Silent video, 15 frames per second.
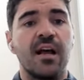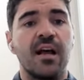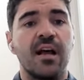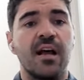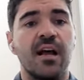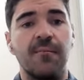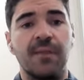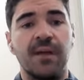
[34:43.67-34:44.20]

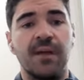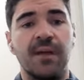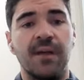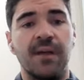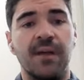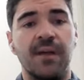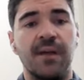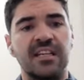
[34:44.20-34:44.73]
Um, and, uh, and, the
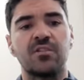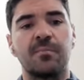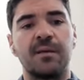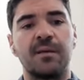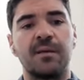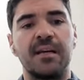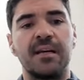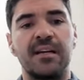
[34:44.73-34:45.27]
reason I say you've
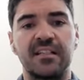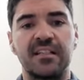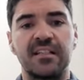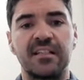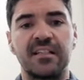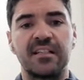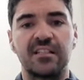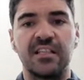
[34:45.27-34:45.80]
got to pick an
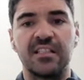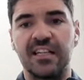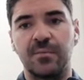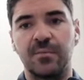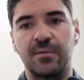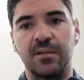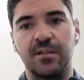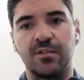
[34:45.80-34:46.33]
exercise, it
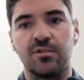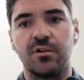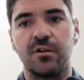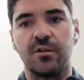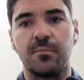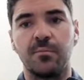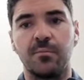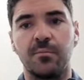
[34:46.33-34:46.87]
has to be
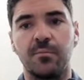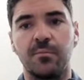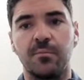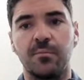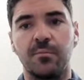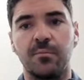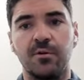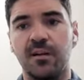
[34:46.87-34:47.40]
enjoyable as
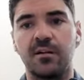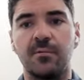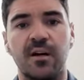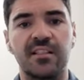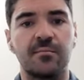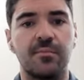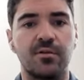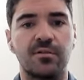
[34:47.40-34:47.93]
well. I'll come
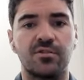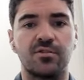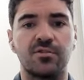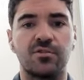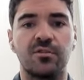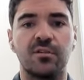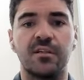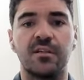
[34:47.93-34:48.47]
on to why
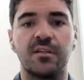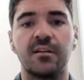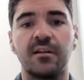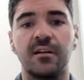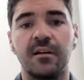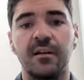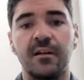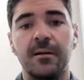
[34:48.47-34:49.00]
that's important
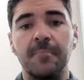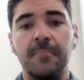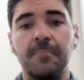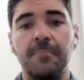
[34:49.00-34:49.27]
shortly.